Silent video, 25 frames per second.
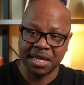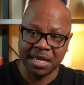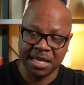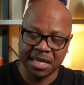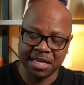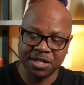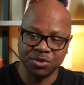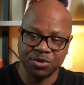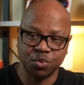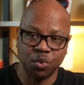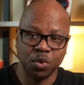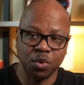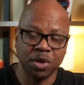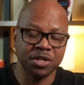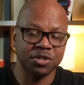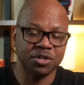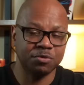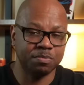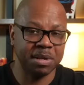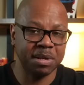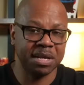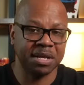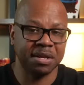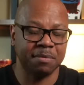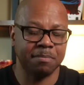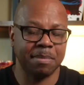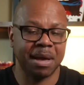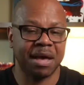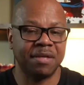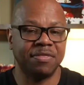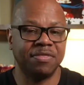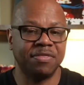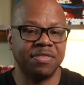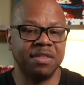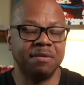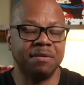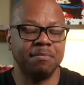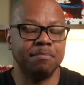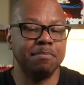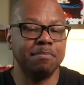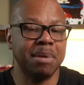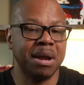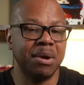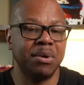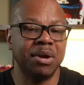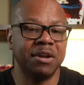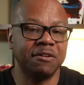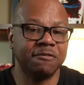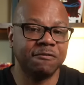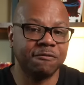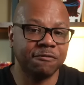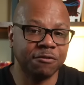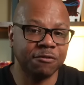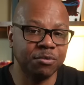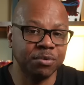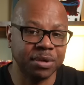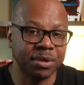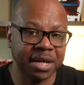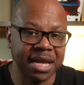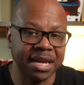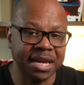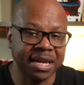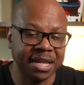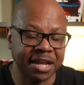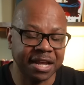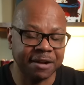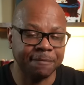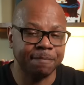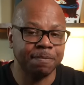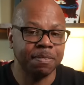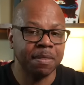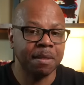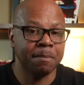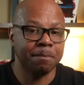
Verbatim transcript: He's one speaking about them bearing fruit in him,